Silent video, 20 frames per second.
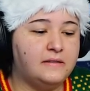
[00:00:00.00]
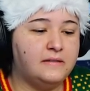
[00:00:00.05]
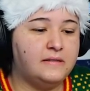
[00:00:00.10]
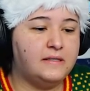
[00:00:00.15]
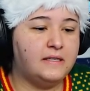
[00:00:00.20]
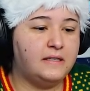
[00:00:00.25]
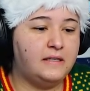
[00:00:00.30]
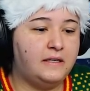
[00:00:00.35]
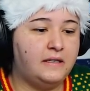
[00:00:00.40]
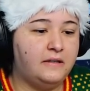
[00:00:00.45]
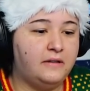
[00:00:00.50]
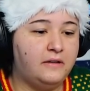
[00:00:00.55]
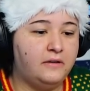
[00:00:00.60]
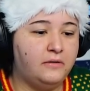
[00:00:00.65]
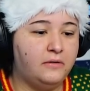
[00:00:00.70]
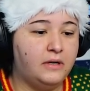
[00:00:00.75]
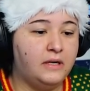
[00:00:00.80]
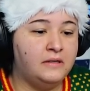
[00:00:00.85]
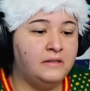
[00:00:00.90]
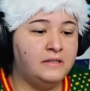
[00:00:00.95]
Cindy
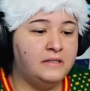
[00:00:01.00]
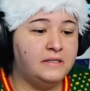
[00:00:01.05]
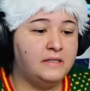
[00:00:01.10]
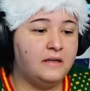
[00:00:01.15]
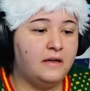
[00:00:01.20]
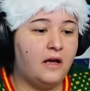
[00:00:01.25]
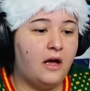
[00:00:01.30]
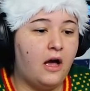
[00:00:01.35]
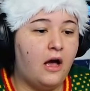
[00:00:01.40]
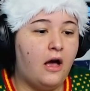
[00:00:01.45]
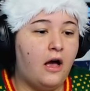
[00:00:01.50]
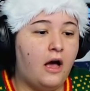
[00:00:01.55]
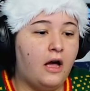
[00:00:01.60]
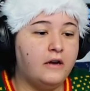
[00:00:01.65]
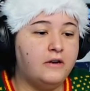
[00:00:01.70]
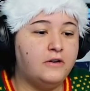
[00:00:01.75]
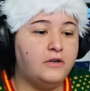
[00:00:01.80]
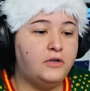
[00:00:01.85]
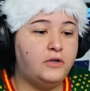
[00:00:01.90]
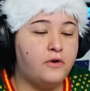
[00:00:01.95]
Lou is
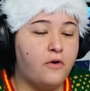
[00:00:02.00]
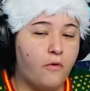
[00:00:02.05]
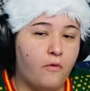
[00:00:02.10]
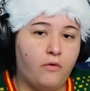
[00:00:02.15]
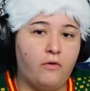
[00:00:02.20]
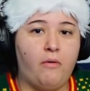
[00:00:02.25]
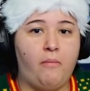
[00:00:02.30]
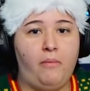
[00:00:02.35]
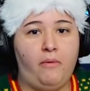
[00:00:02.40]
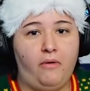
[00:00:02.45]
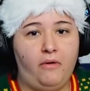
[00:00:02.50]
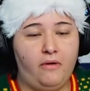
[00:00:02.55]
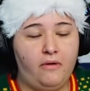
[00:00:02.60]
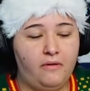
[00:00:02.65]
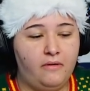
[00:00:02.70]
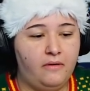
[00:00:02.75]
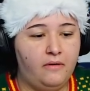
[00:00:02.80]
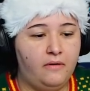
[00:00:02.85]
adorable.